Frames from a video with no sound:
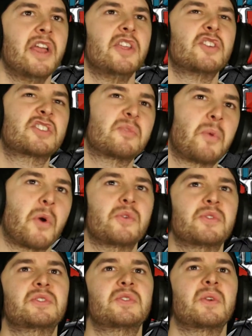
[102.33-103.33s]
You're
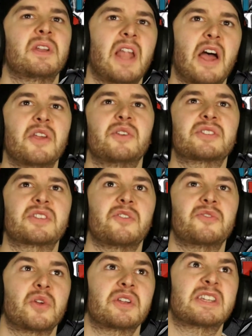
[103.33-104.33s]
supposed to allow
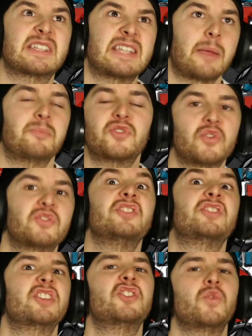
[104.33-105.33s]
yourself to accept certain
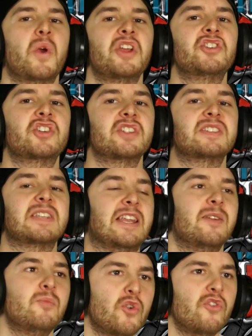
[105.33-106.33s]
situations
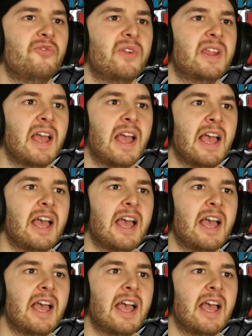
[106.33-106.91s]
in a movie,